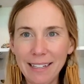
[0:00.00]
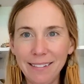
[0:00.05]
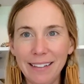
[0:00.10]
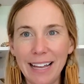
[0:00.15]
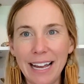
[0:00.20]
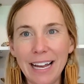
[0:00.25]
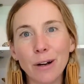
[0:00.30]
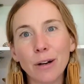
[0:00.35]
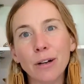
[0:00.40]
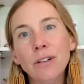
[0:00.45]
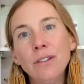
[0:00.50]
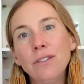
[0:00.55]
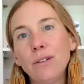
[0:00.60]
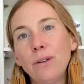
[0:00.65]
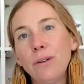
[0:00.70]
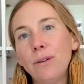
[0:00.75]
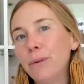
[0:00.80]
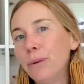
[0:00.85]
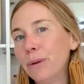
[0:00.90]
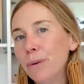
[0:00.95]
layered, so
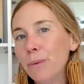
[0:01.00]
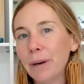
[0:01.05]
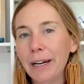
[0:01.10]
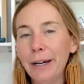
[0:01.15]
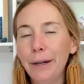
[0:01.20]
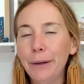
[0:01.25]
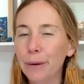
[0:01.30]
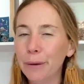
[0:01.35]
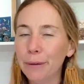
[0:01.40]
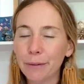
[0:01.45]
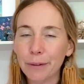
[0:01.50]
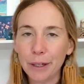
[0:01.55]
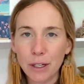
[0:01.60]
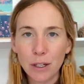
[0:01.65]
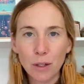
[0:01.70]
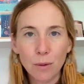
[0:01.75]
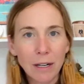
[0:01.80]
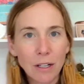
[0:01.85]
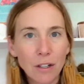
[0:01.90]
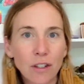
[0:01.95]
you can wear it over a
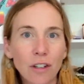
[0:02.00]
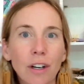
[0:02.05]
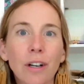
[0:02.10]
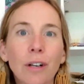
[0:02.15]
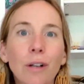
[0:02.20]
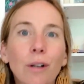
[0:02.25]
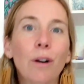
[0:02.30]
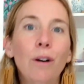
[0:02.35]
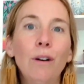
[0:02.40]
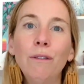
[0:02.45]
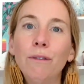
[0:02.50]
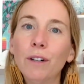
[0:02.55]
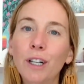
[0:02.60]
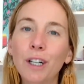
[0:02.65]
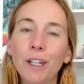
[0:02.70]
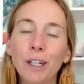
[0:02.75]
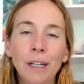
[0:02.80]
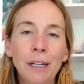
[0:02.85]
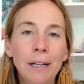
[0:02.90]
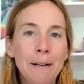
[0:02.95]
sweatshirt or
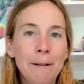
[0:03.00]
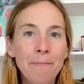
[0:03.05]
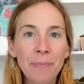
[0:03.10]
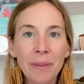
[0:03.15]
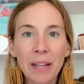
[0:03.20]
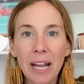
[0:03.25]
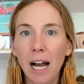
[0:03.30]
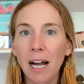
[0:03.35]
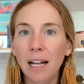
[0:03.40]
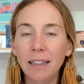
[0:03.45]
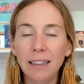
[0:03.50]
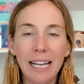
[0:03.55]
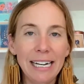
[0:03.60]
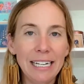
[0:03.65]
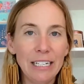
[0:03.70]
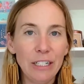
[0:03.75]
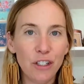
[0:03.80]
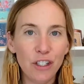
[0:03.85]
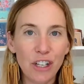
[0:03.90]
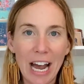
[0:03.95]
over a
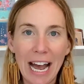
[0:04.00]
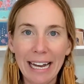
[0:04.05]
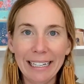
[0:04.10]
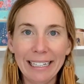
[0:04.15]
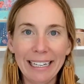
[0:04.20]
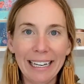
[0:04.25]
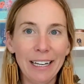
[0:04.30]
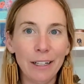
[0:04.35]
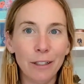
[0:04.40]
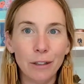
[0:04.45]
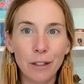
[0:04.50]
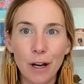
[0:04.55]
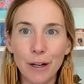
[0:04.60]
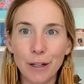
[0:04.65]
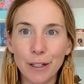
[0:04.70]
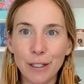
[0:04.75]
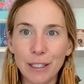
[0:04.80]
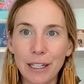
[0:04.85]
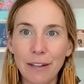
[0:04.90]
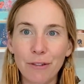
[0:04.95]
light jacket,
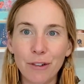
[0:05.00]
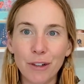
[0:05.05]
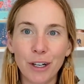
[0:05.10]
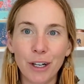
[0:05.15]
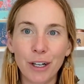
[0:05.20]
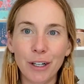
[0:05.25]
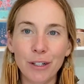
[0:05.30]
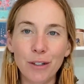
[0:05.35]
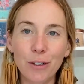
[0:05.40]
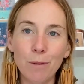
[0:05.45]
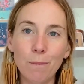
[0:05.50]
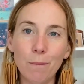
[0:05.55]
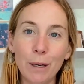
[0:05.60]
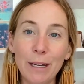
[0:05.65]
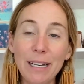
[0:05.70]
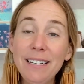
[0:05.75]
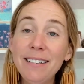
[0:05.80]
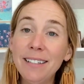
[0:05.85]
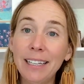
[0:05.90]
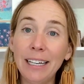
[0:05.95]
long sleeve shirt super
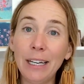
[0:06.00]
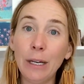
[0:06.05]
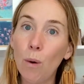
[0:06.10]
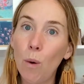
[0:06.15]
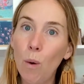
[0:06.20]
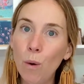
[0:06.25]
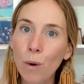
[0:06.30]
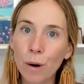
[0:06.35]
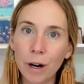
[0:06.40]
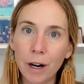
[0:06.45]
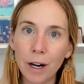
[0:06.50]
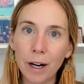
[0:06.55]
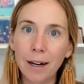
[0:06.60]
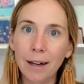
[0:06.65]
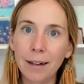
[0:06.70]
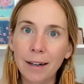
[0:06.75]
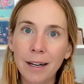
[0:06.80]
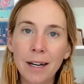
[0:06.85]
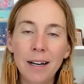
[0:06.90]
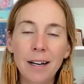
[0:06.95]
easily,
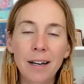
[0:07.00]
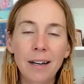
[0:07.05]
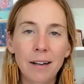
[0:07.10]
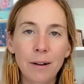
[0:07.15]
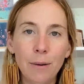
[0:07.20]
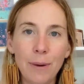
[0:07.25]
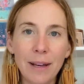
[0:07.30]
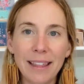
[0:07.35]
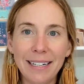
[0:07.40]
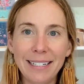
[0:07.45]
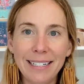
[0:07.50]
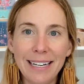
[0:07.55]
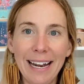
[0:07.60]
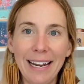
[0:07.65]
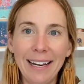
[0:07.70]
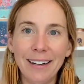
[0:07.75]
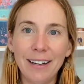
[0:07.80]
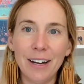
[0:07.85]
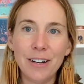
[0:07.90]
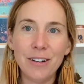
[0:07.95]
or with a
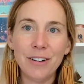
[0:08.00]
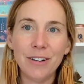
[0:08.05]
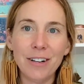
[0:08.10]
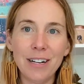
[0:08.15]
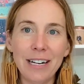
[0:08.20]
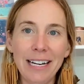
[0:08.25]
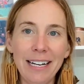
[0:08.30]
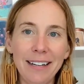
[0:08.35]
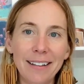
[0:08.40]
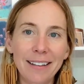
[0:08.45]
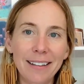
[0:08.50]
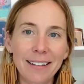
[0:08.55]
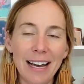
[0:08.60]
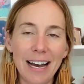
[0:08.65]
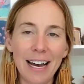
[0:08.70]
tank underneath.